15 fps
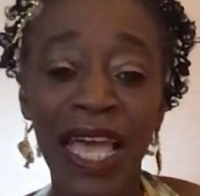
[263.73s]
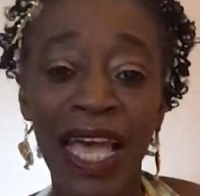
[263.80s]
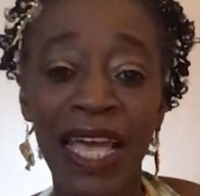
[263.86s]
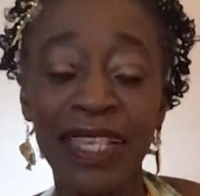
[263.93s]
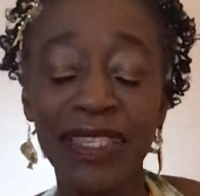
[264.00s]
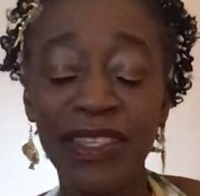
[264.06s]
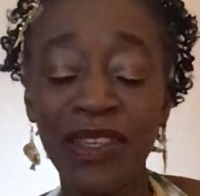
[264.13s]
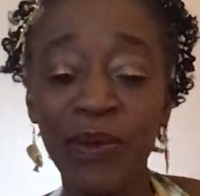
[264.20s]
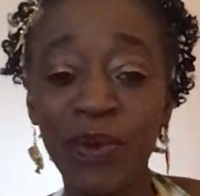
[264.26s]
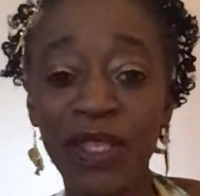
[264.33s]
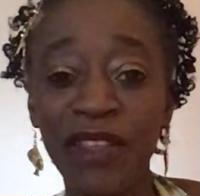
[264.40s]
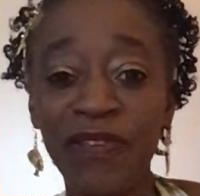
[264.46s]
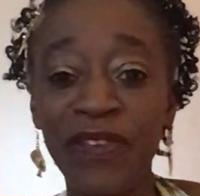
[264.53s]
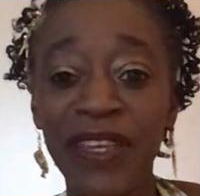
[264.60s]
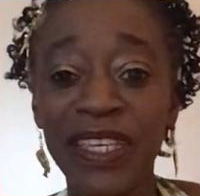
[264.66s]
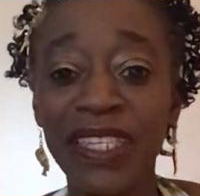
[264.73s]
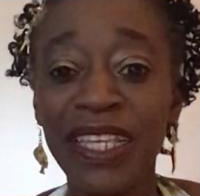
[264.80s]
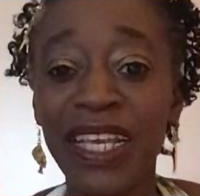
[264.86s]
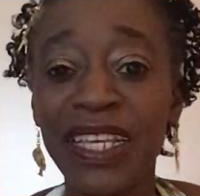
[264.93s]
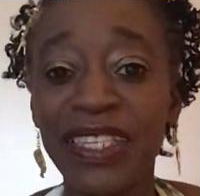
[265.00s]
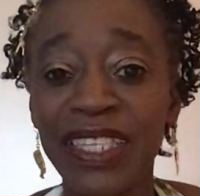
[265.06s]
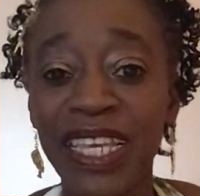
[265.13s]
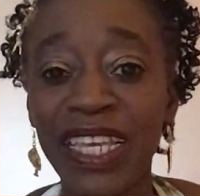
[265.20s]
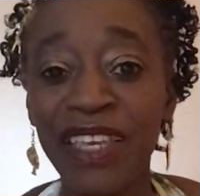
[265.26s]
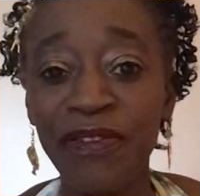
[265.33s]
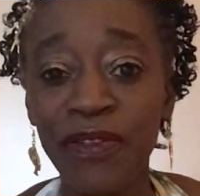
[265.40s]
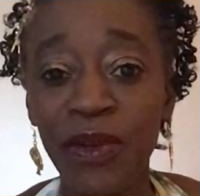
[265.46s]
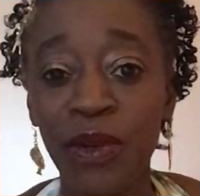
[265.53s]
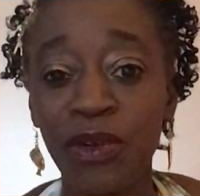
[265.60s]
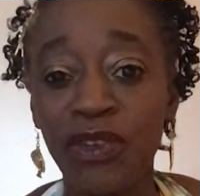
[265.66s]
And so with the fixed signs, they give
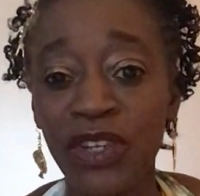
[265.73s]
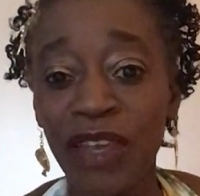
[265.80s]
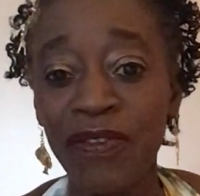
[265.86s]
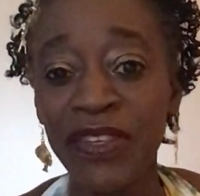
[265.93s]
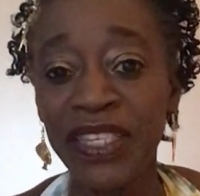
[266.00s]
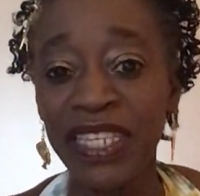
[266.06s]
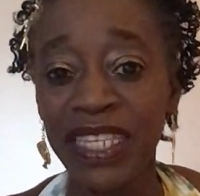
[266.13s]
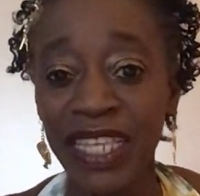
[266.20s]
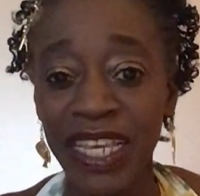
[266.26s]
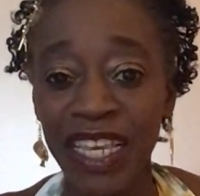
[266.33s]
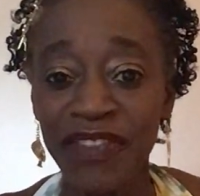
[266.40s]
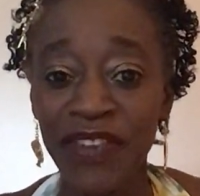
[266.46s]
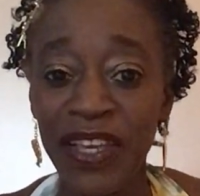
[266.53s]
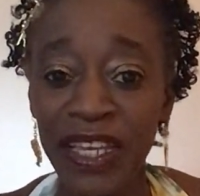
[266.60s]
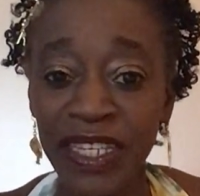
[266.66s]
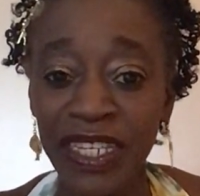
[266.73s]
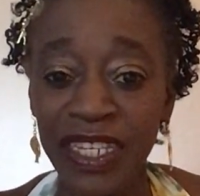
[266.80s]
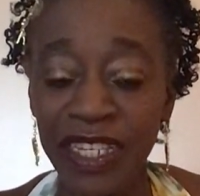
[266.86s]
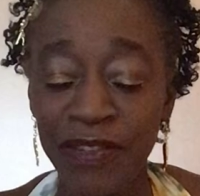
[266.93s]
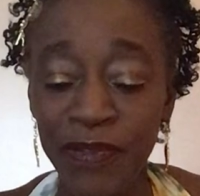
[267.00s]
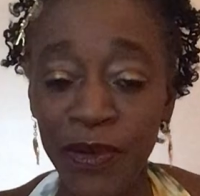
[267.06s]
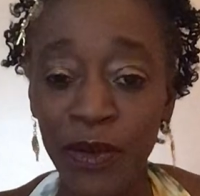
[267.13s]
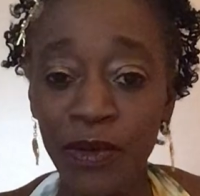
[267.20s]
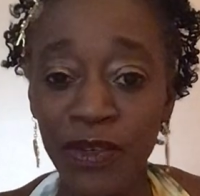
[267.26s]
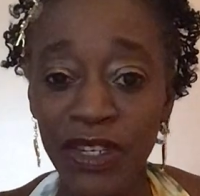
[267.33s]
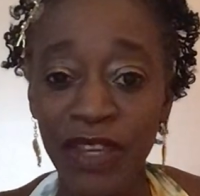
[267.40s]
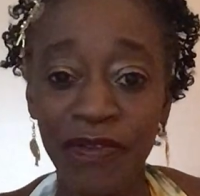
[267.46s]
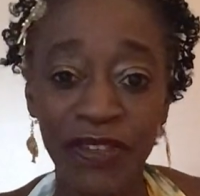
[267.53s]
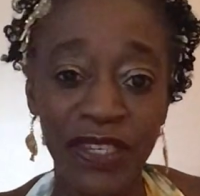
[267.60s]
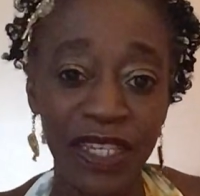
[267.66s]
longevity. They give ideas for
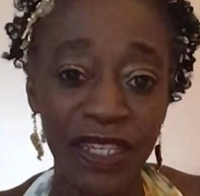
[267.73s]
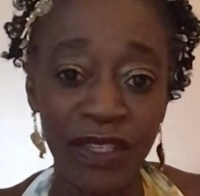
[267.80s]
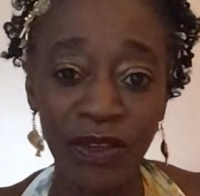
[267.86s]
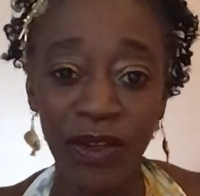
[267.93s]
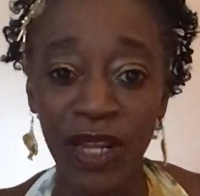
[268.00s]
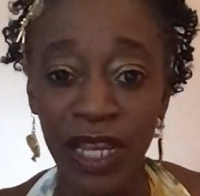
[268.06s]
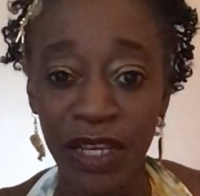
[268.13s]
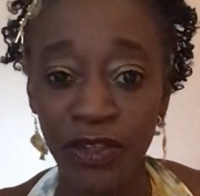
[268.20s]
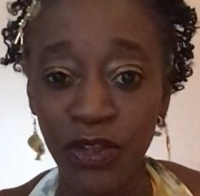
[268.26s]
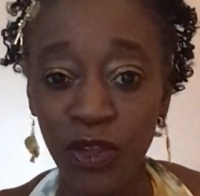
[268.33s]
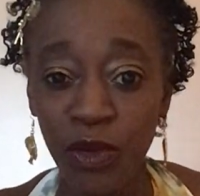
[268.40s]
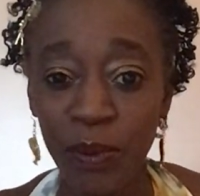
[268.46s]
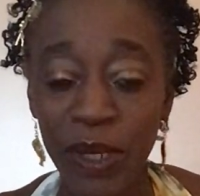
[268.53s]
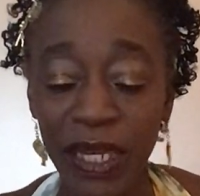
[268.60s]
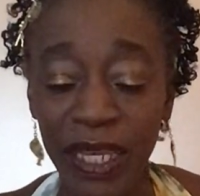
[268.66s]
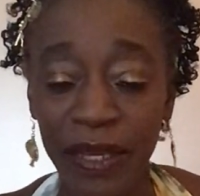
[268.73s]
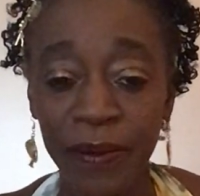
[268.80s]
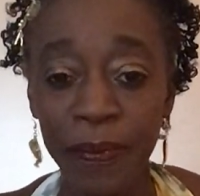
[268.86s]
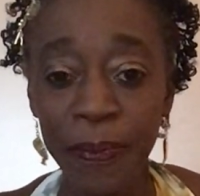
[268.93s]
longevity. It's not like a 2-minute.